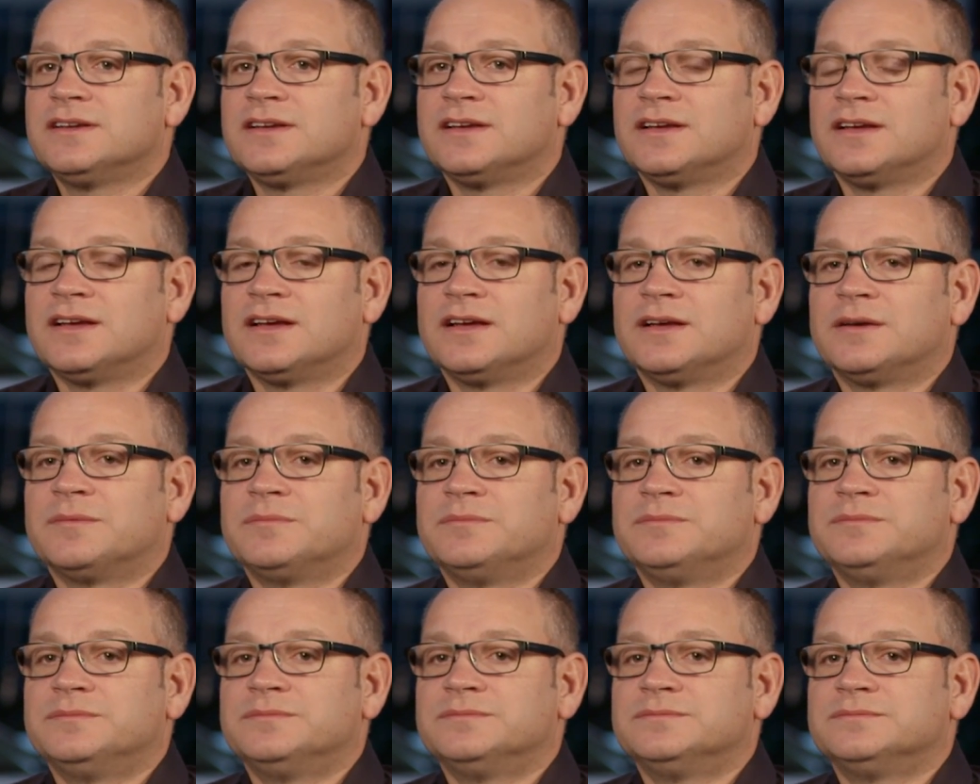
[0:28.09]

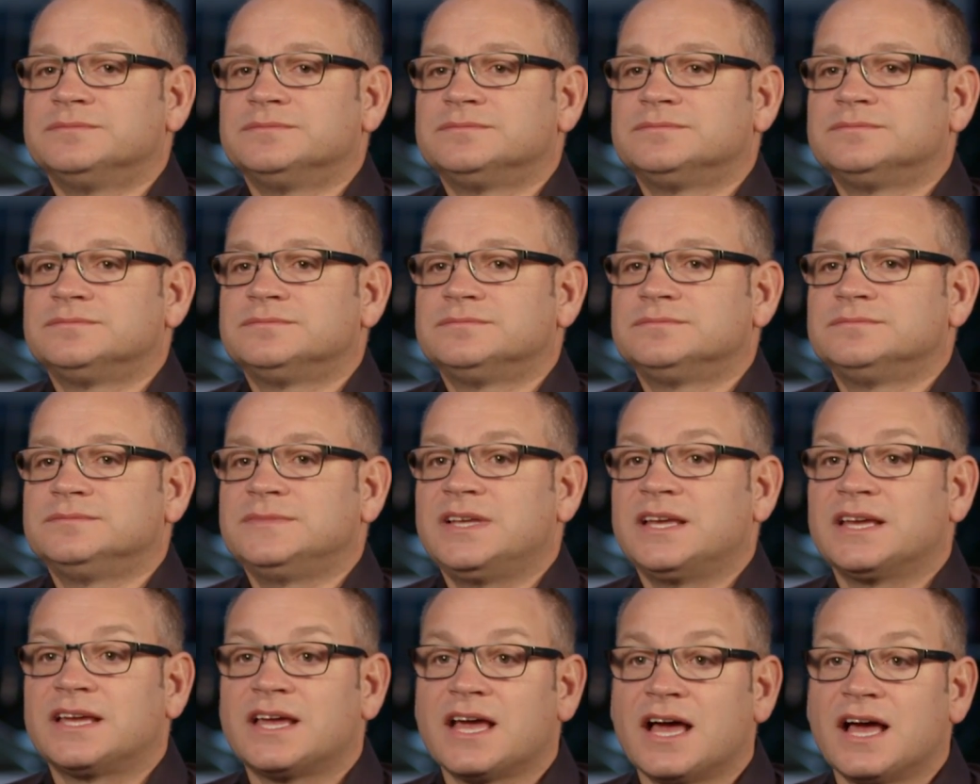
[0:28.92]

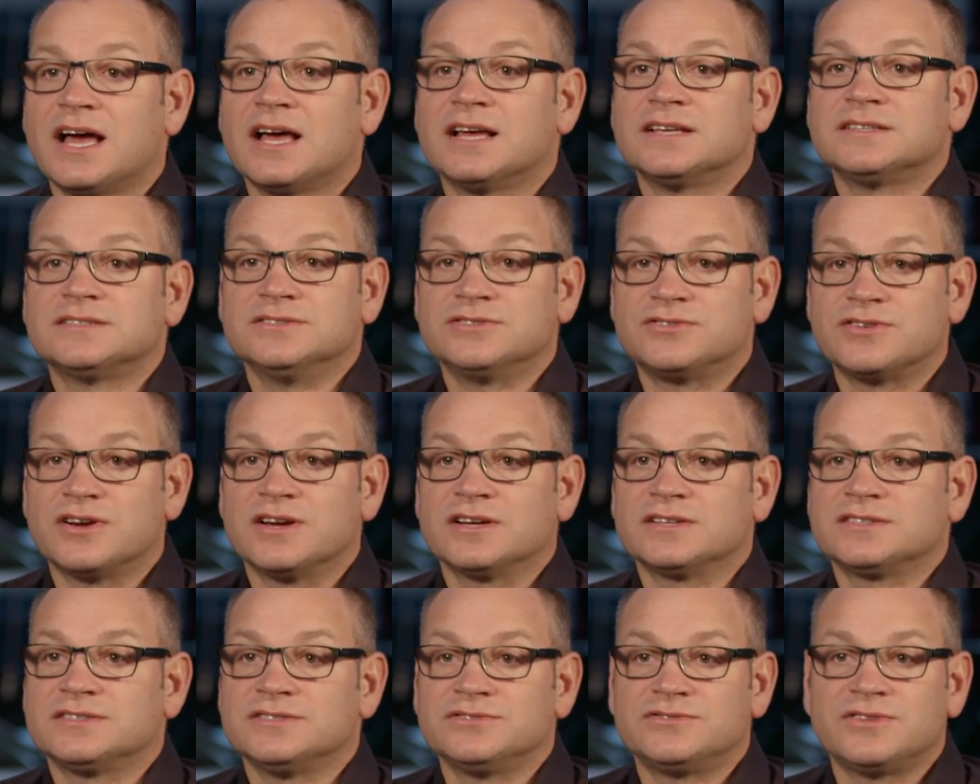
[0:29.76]
cars and
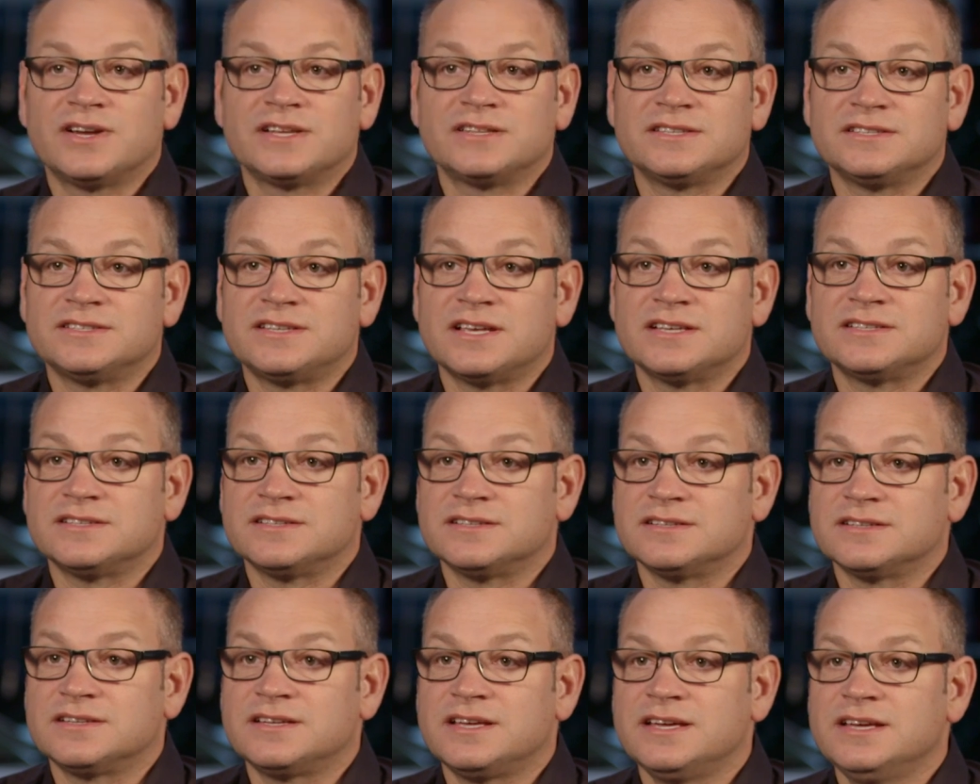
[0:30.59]
trucks and tractors as
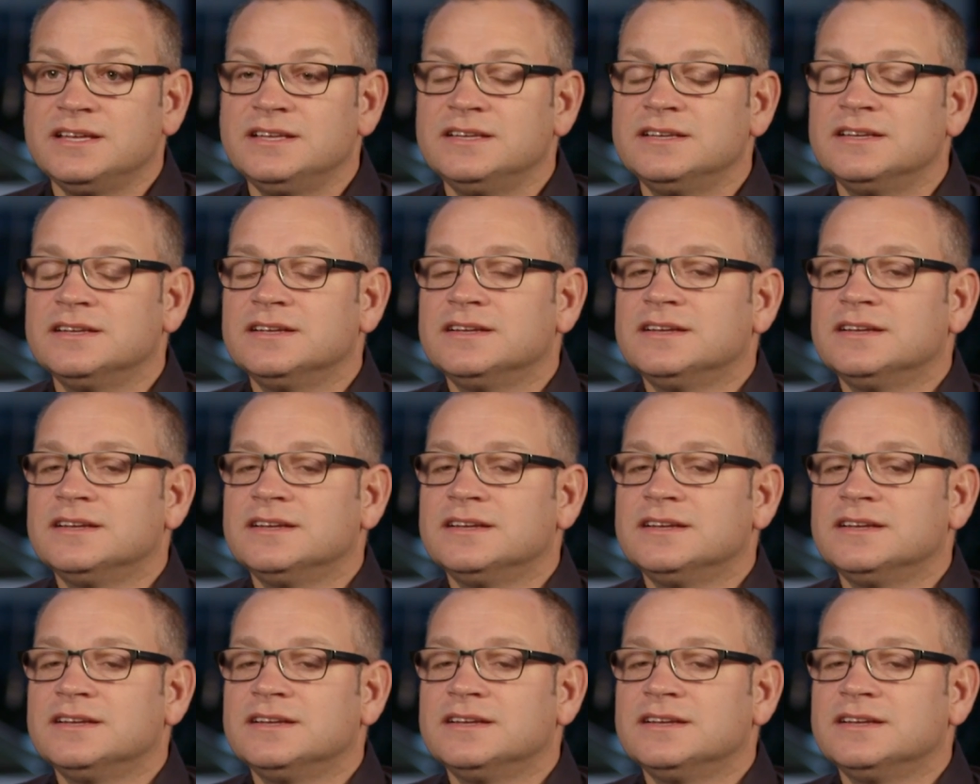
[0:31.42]
a kid.